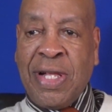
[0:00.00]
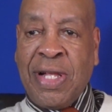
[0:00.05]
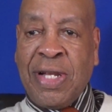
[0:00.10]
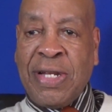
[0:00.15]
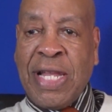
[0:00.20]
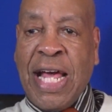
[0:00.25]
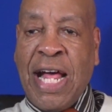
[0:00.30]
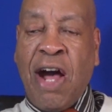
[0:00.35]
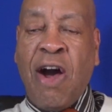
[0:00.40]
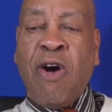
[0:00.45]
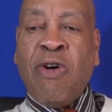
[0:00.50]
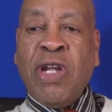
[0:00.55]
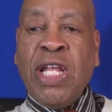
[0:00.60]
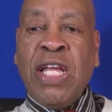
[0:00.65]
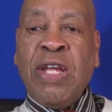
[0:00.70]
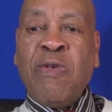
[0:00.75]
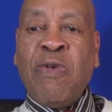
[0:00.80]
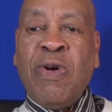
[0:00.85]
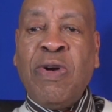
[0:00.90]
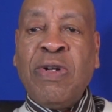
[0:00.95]
not
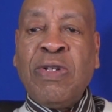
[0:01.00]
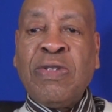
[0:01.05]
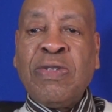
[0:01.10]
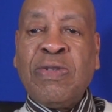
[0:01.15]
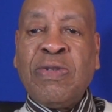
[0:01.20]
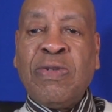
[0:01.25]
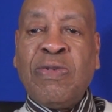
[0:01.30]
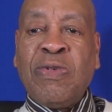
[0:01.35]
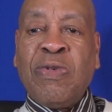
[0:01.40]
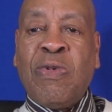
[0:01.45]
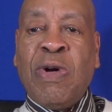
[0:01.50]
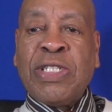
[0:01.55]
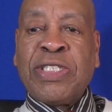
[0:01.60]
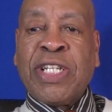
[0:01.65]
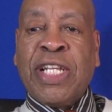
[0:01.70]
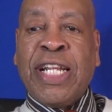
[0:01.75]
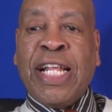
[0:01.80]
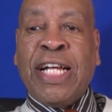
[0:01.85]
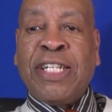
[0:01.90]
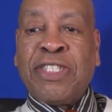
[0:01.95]
only was
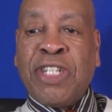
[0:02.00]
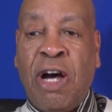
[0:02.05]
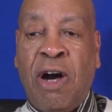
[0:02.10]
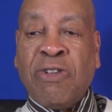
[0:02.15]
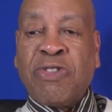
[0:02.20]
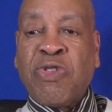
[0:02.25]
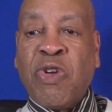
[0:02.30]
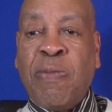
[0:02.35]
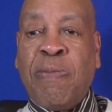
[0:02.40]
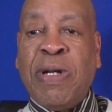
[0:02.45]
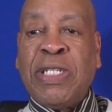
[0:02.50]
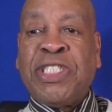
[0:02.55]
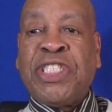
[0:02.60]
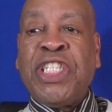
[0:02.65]
an adulterer, but